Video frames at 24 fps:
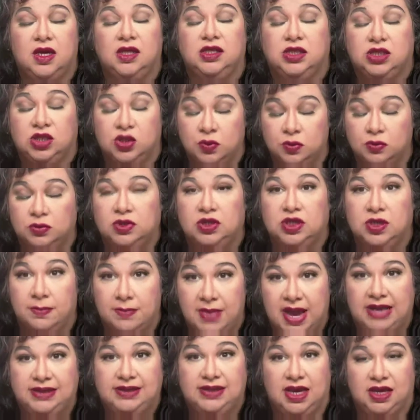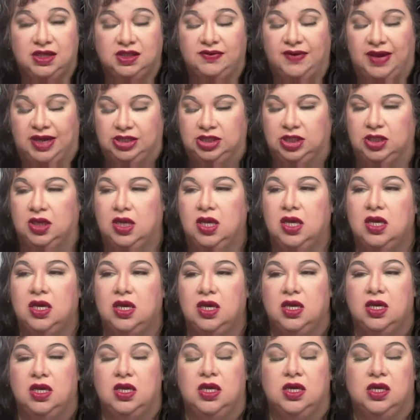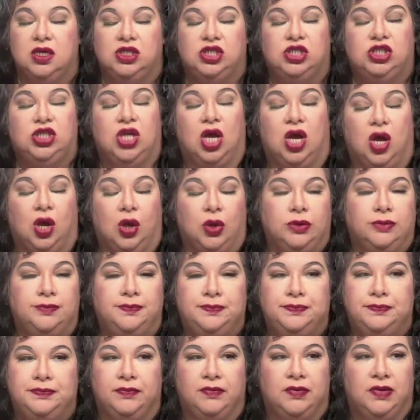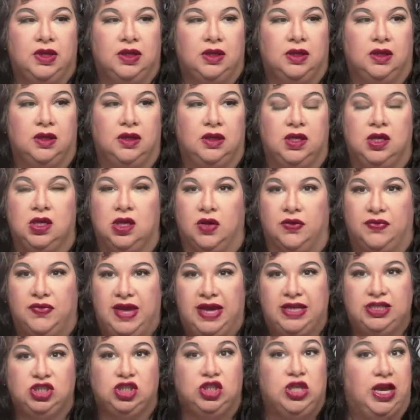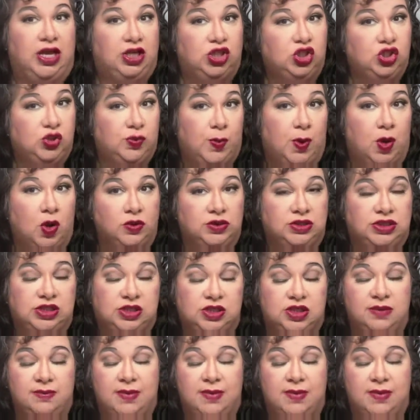to my satisfaction. So, they spoke to the